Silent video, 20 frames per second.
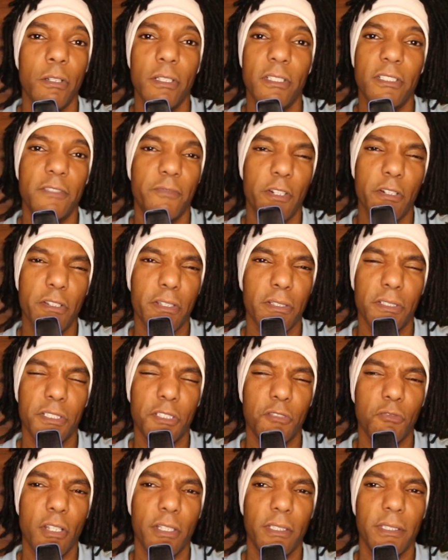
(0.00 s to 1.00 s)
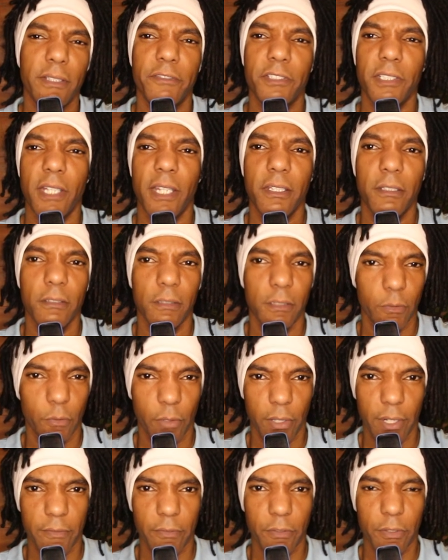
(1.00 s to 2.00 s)
It's very a destructive cycle or
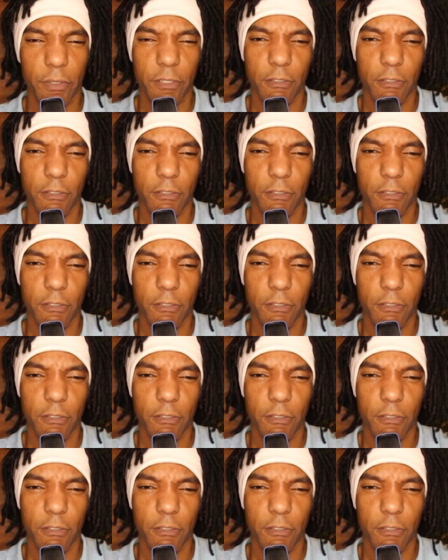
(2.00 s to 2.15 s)
whatever.